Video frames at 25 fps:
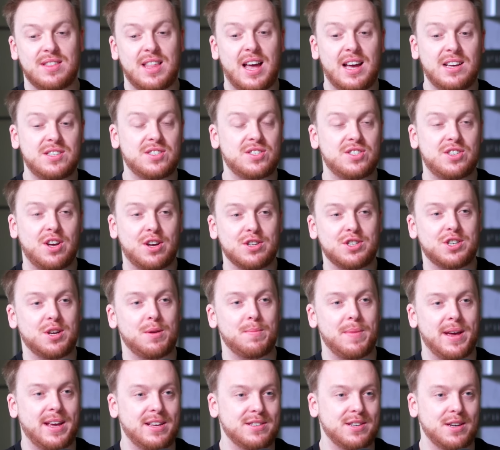that's such an
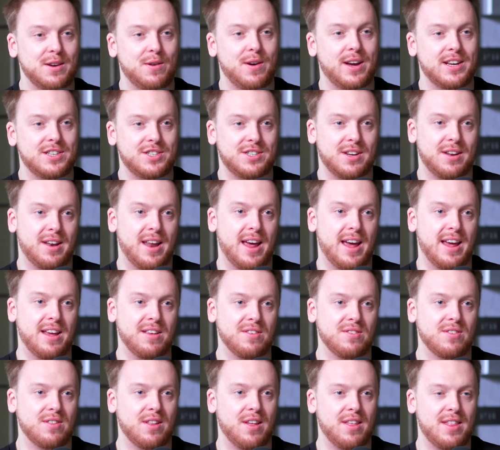amazing question. That
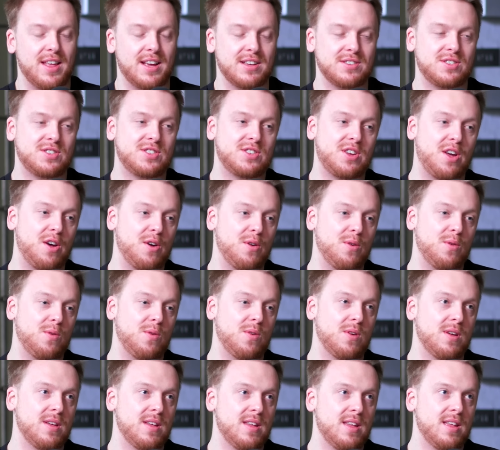is mm. like that's
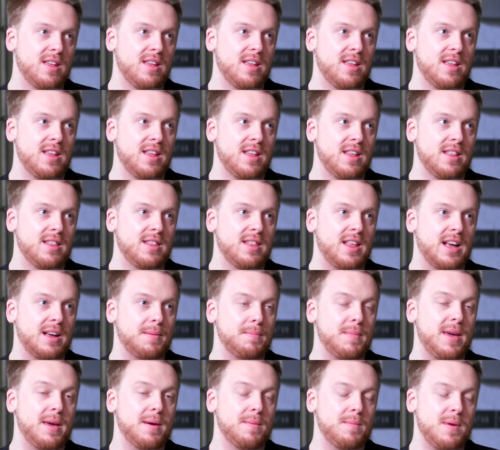so. That
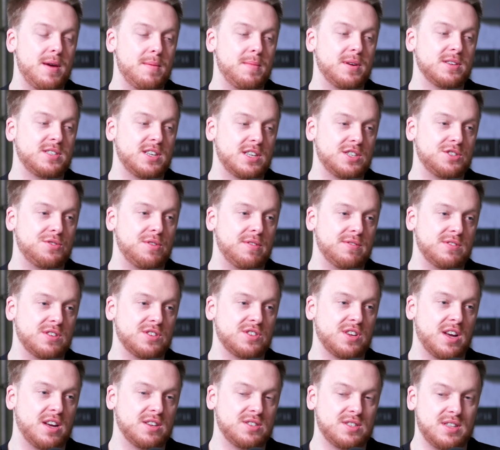me, me and my sister have
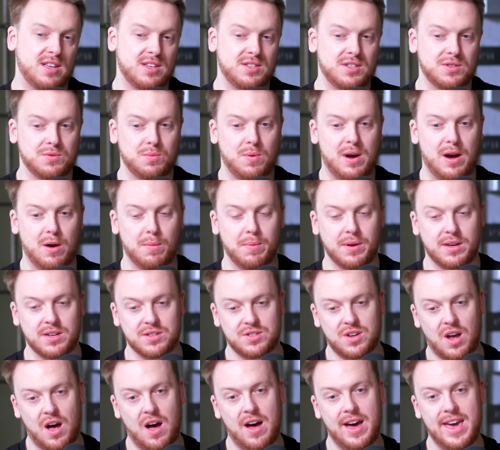discussed this as well
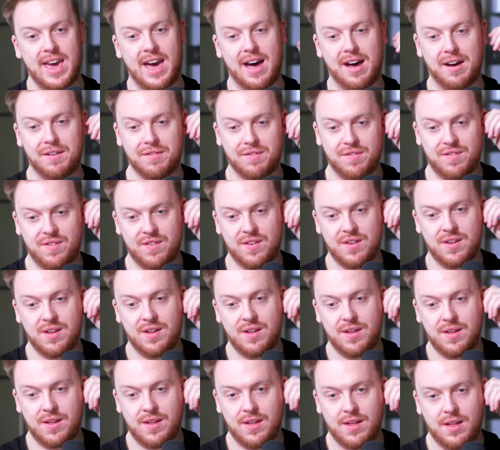because I have,
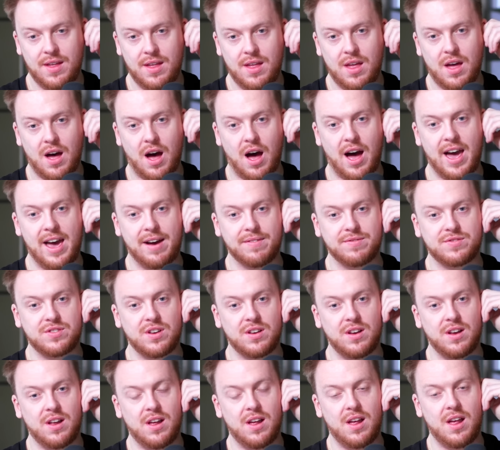I have,
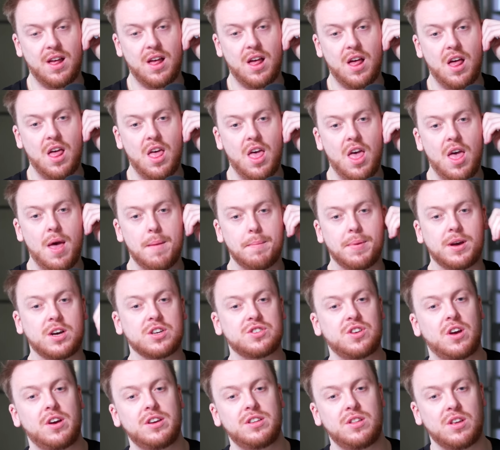
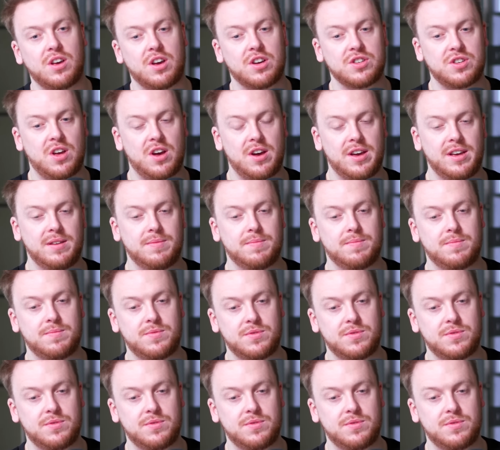because I because I